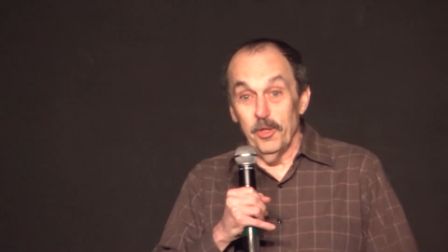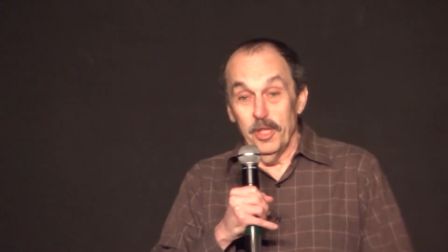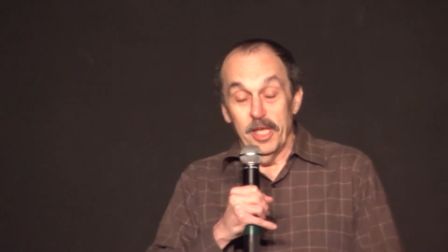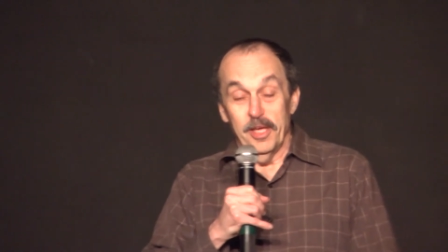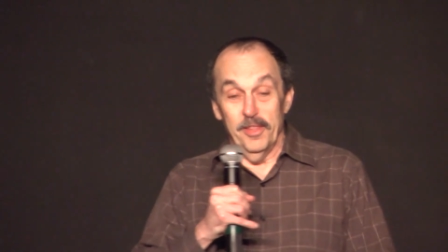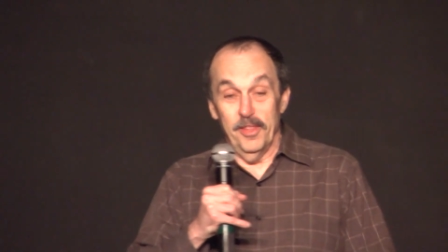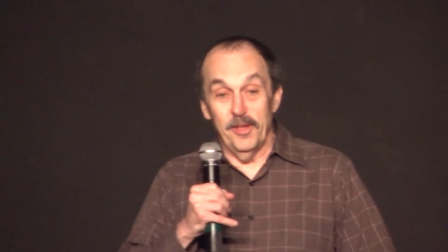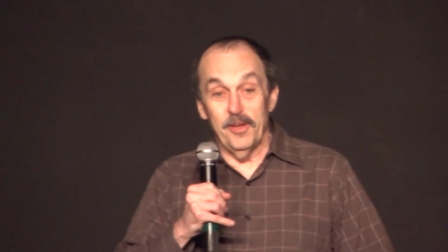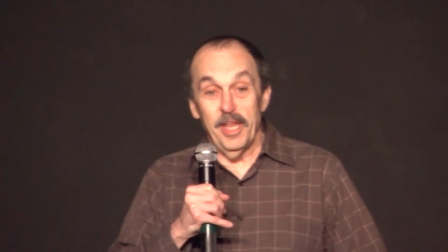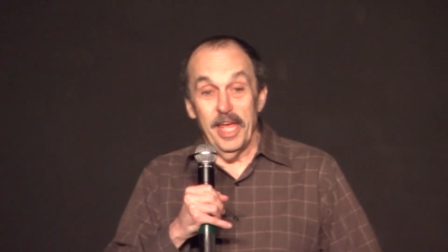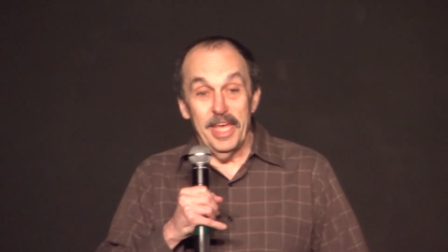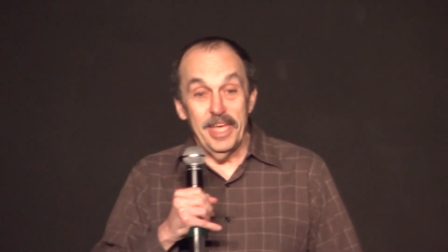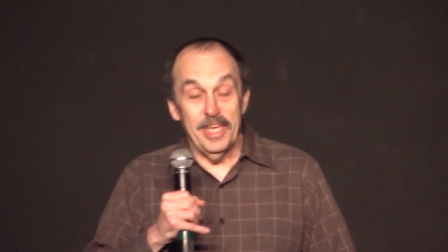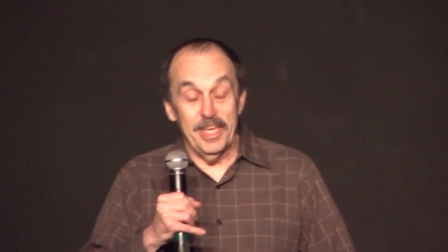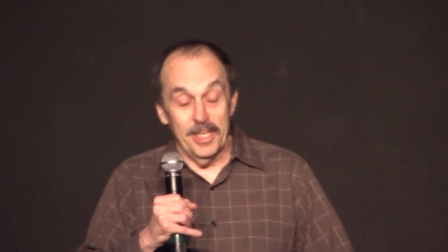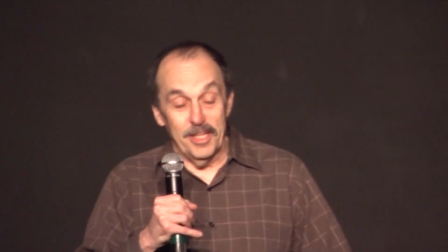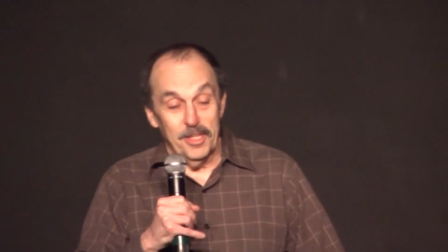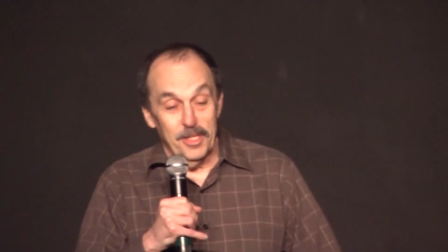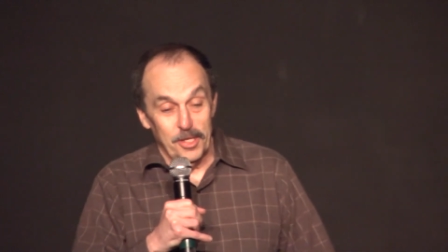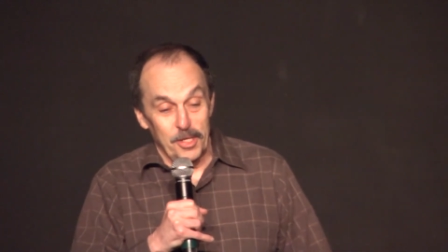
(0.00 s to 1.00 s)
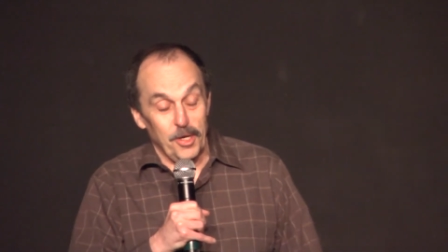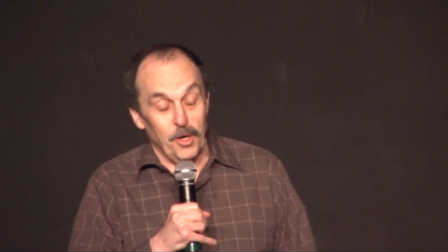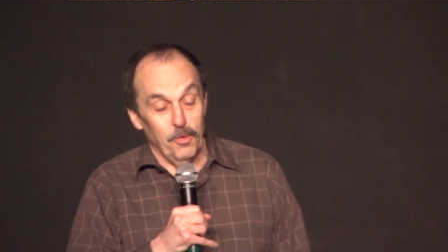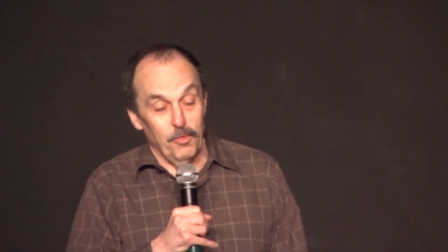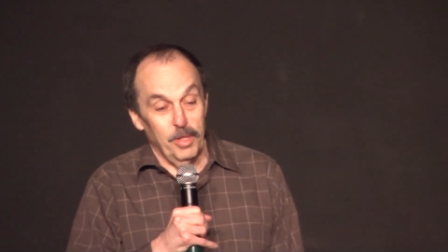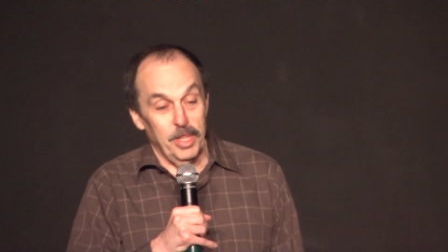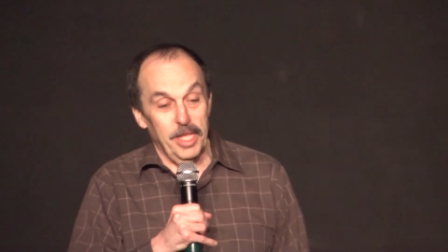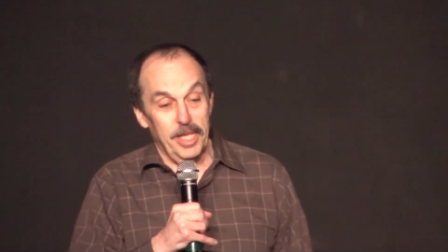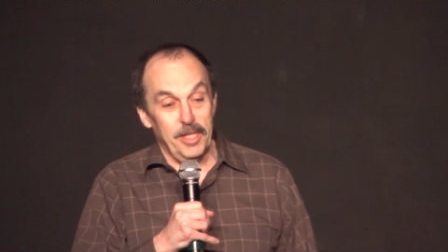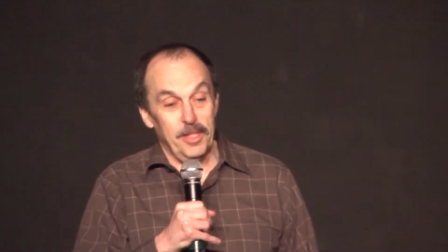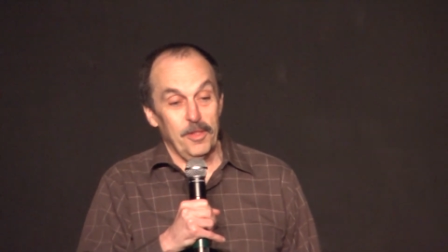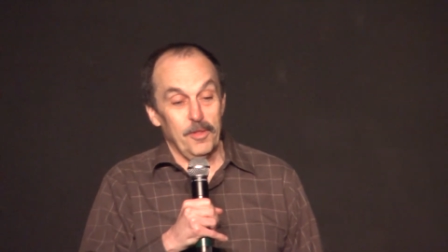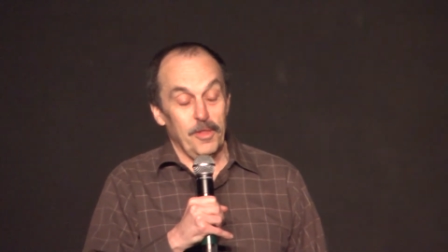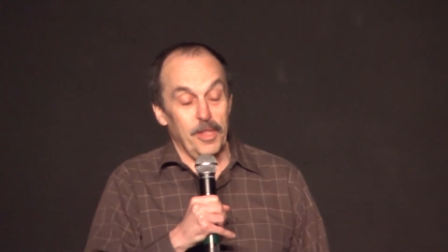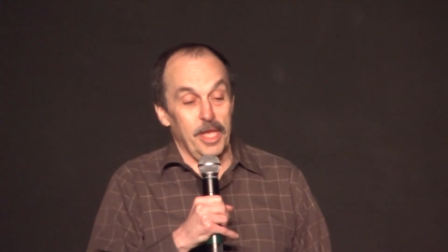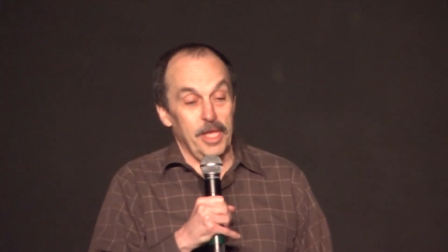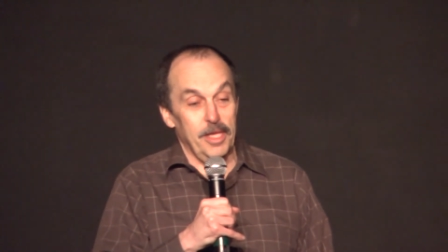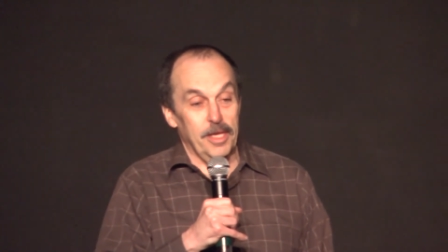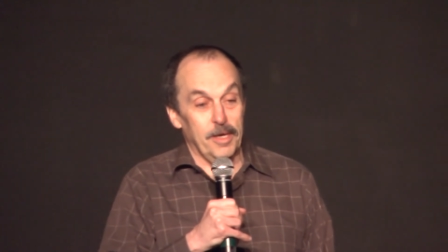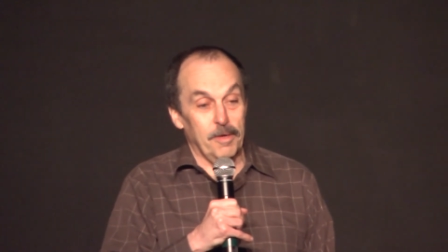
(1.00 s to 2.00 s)
They're naked, when
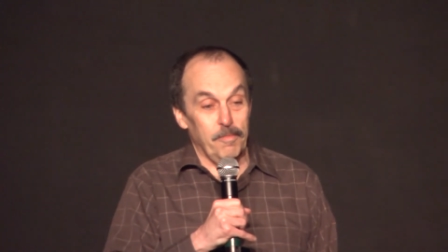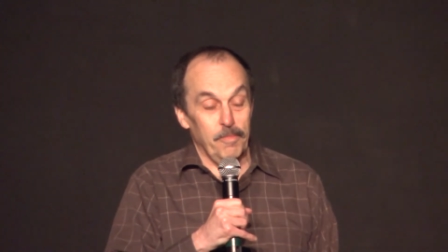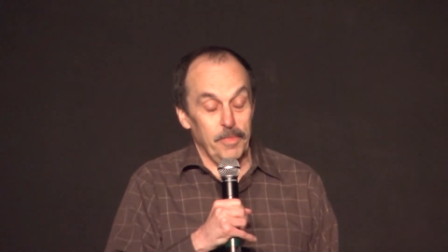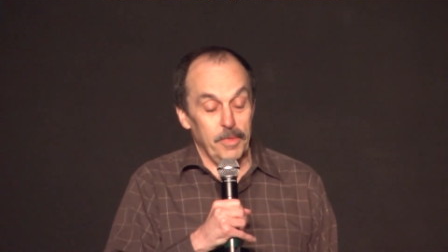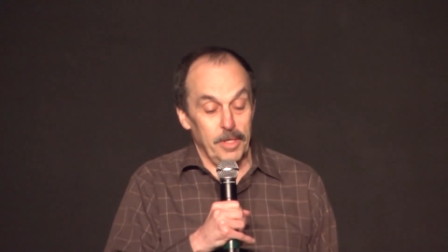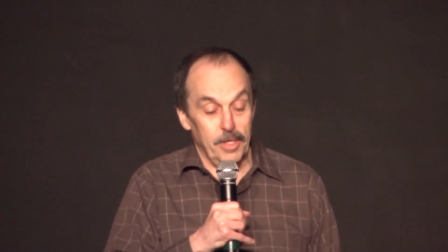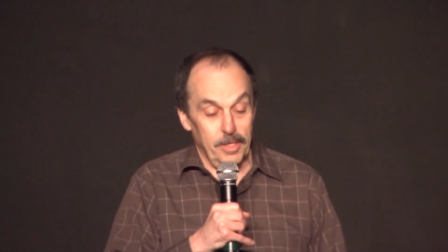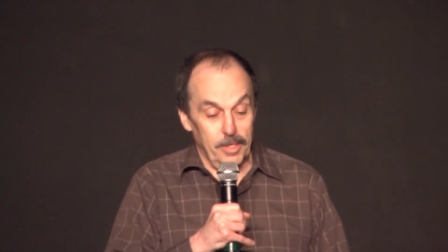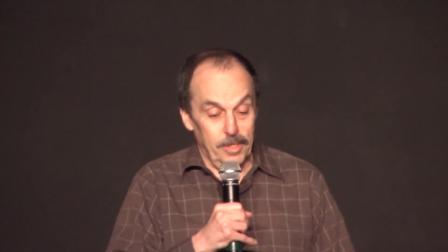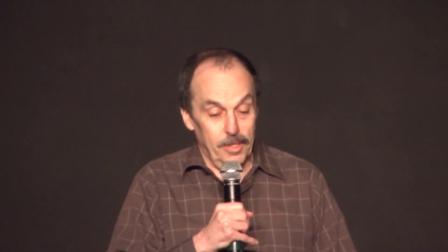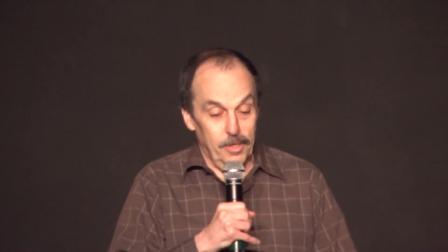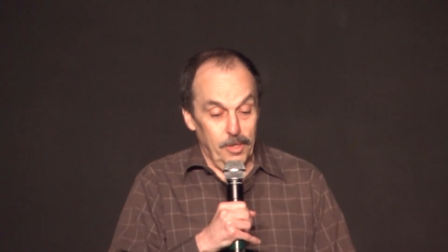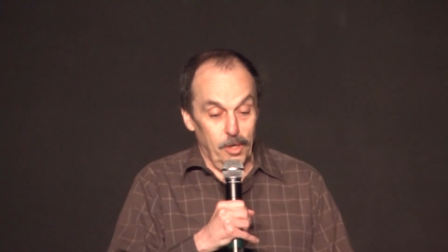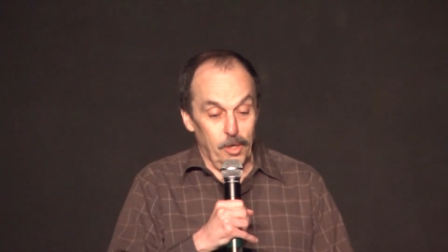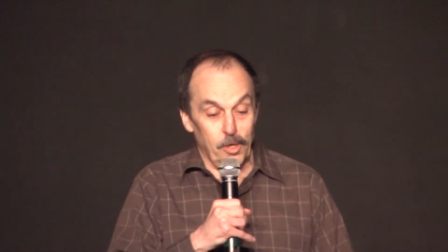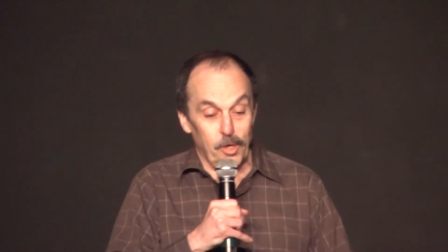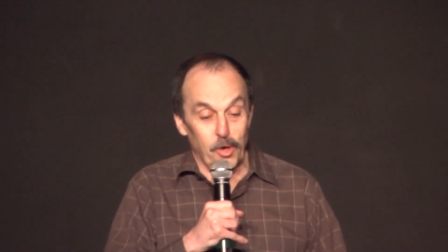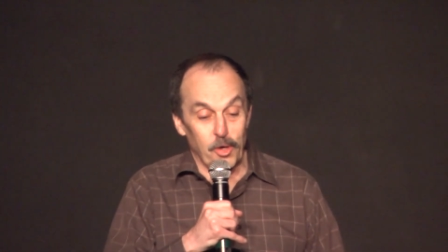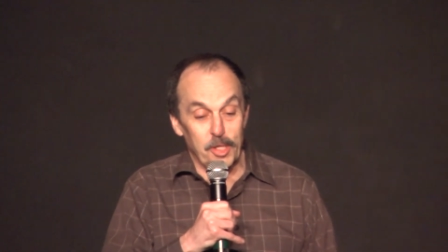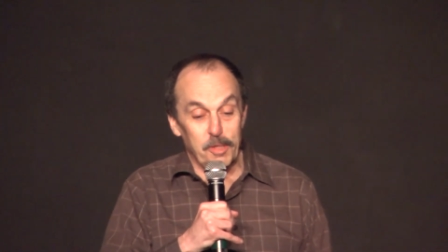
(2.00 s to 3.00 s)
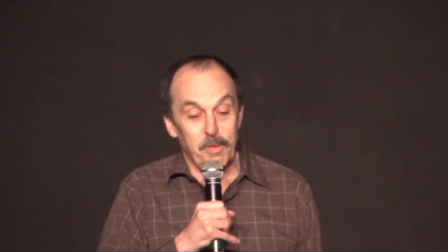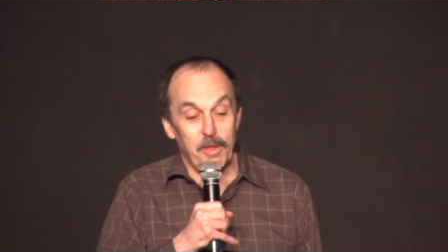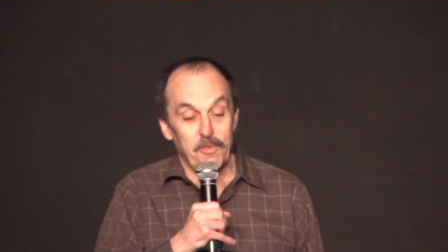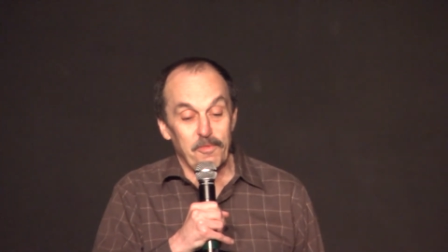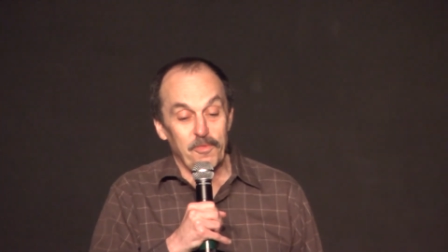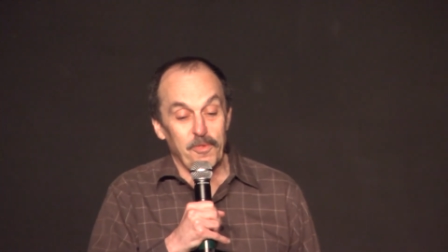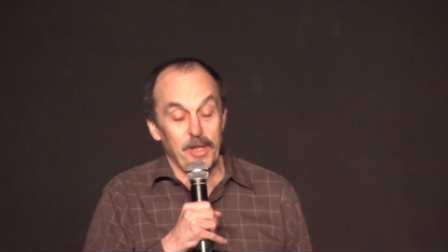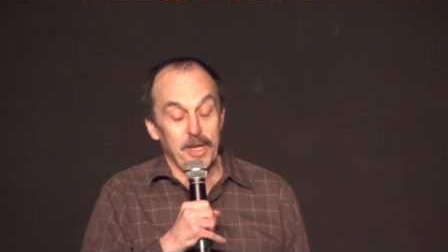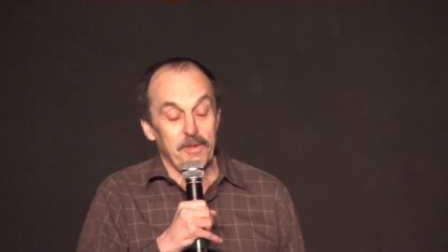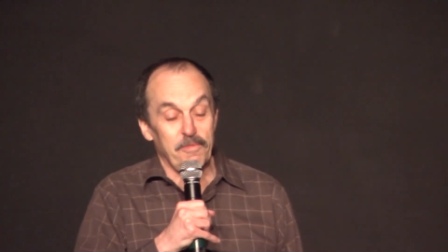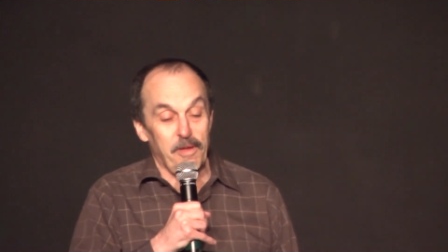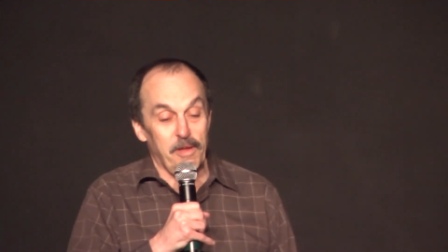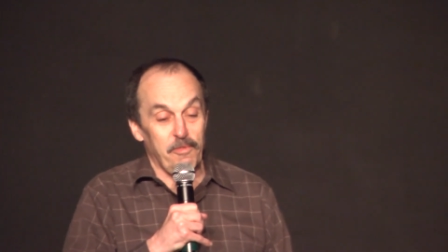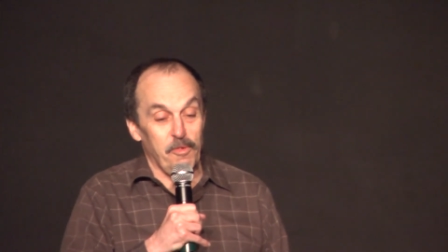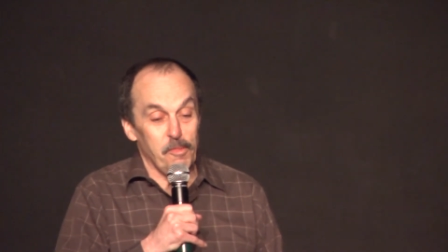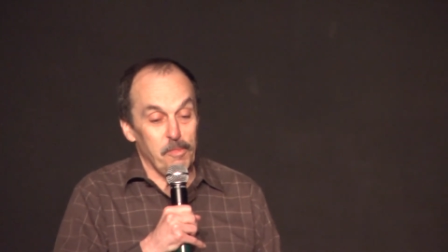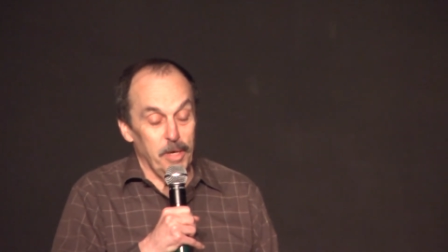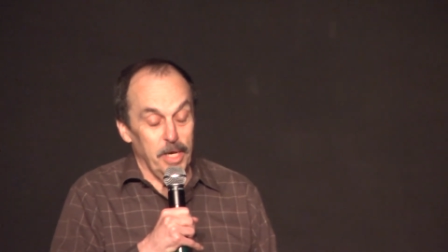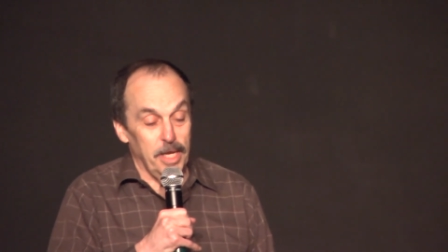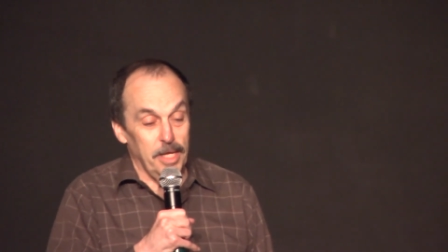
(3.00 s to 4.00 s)
they are going to be in front of
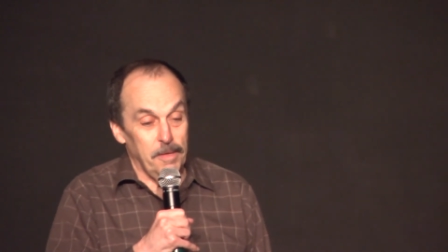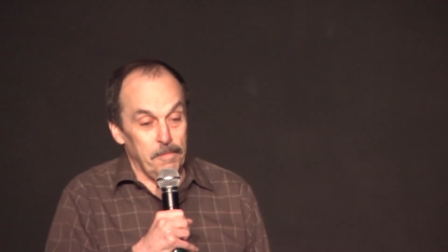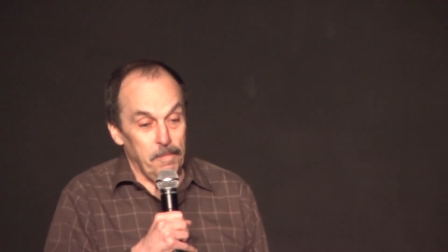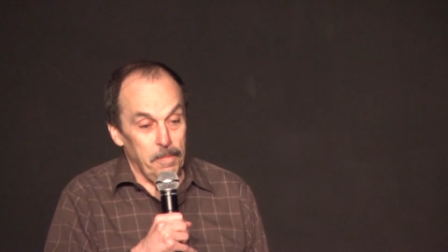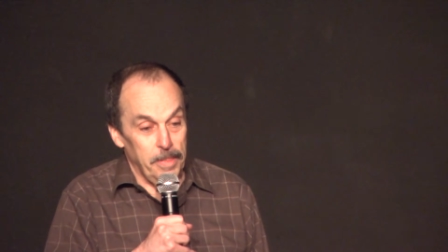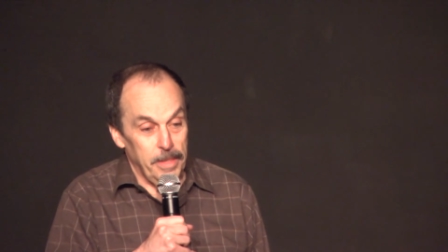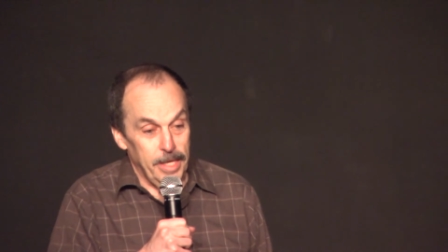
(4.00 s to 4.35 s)
everybody.